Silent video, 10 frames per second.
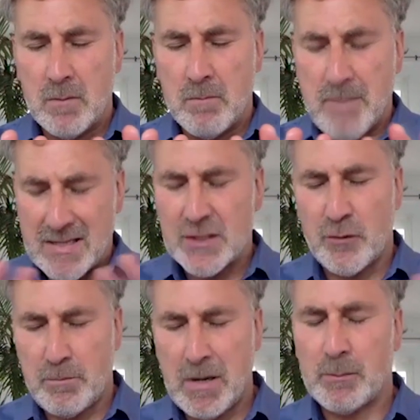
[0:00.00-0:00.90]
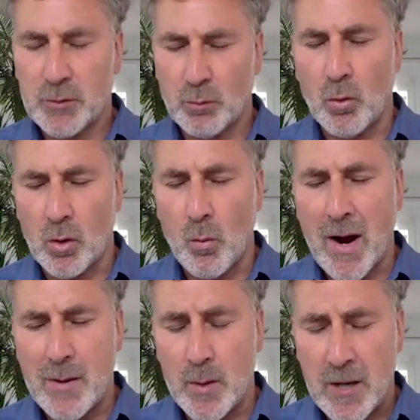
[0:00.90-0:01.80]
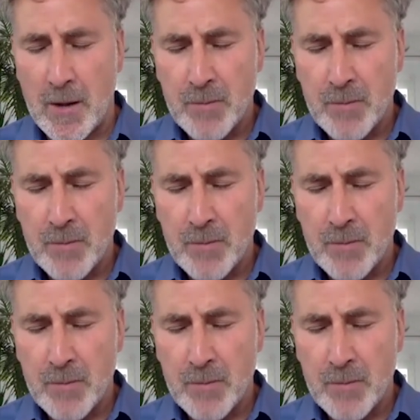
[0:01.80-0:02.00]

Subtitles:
message for people to walk away with,